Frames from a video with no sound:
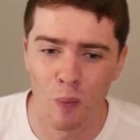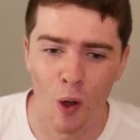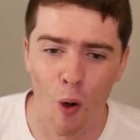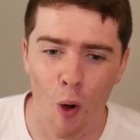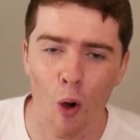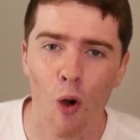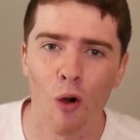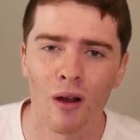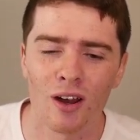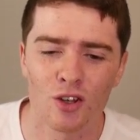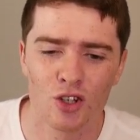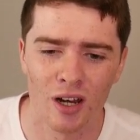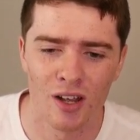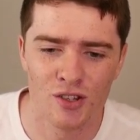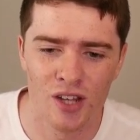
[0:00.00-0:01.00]
The Aura
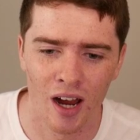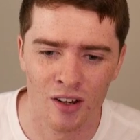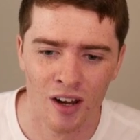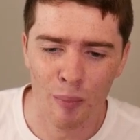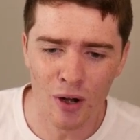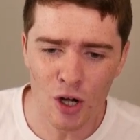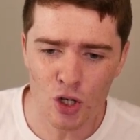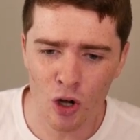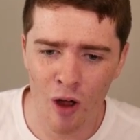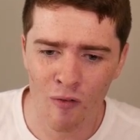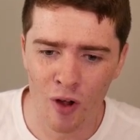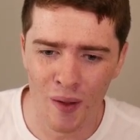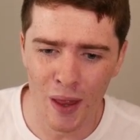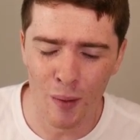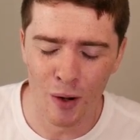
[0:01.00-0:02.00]
Genesect. I'm pretty sure I've
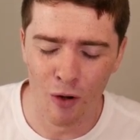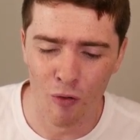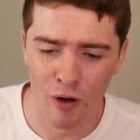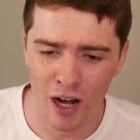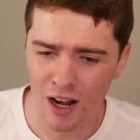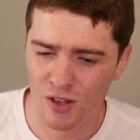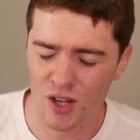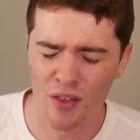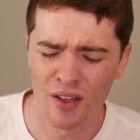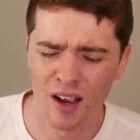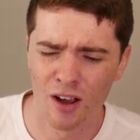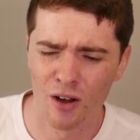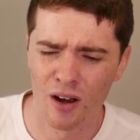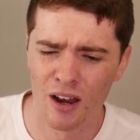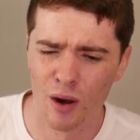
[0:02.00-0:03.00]
got that one already because I think I
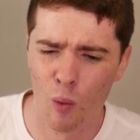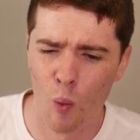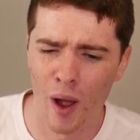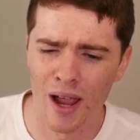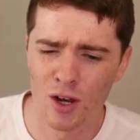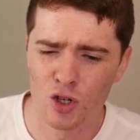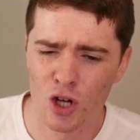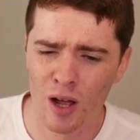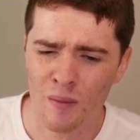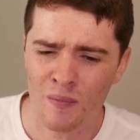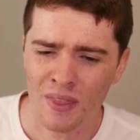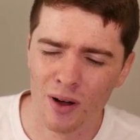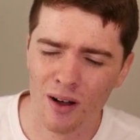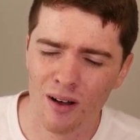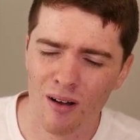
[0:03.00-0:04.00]
got it in a wager.
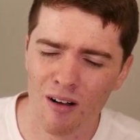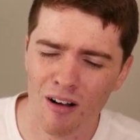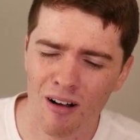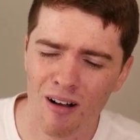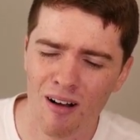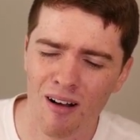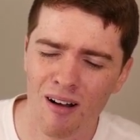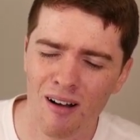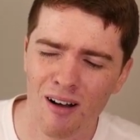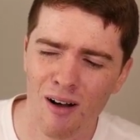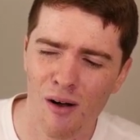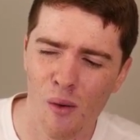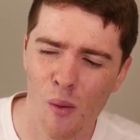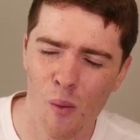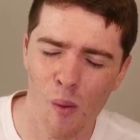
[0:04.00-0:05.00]
But,
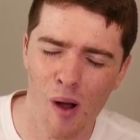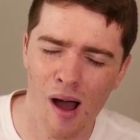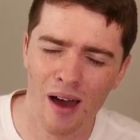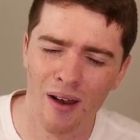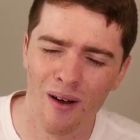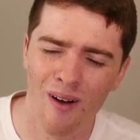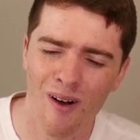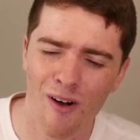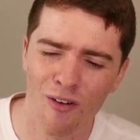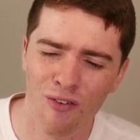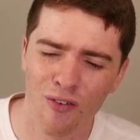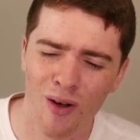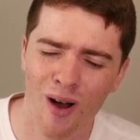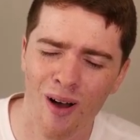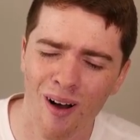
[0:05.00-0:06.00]
oh, one off.
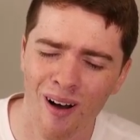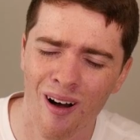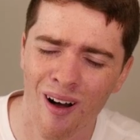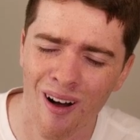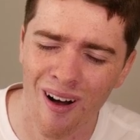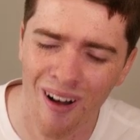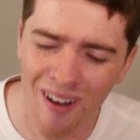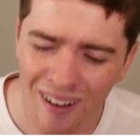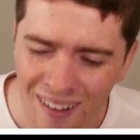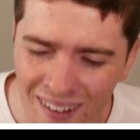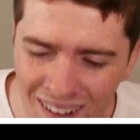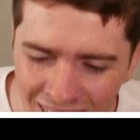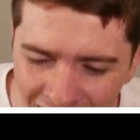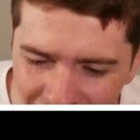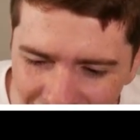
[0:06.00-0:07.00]

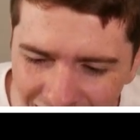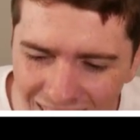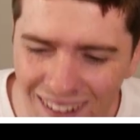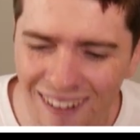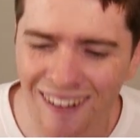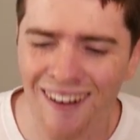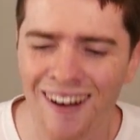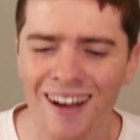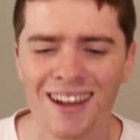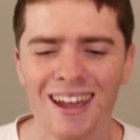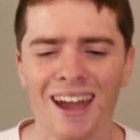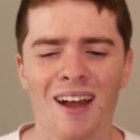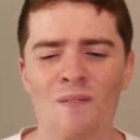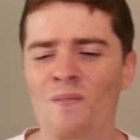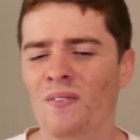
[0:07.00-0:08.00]
Oh,
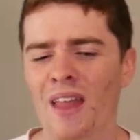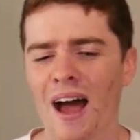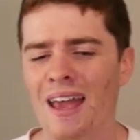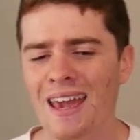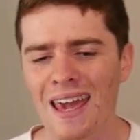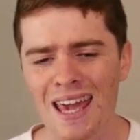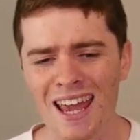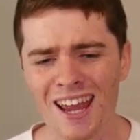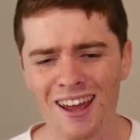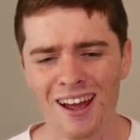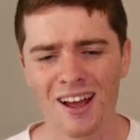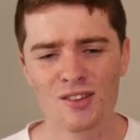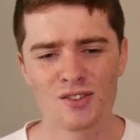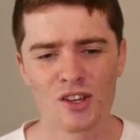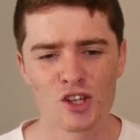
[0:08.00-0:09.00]
okay. Now, here
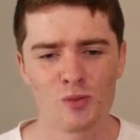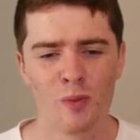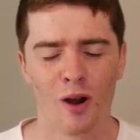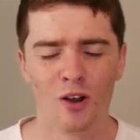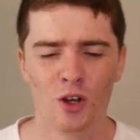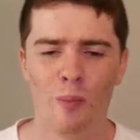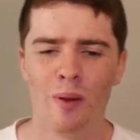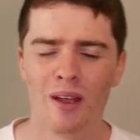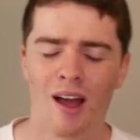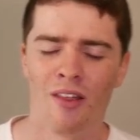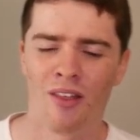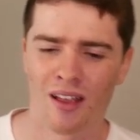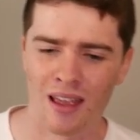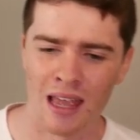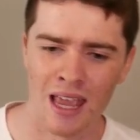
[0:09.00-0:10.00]
is the spot to be, I
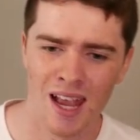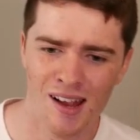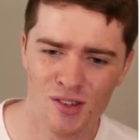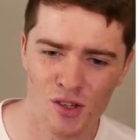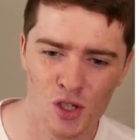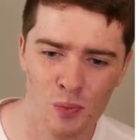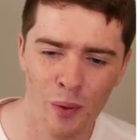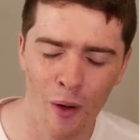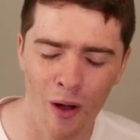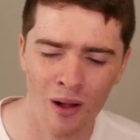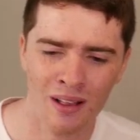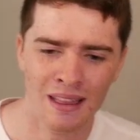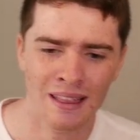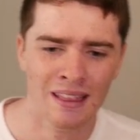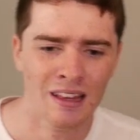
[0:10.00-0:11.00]
think. Here's the spot.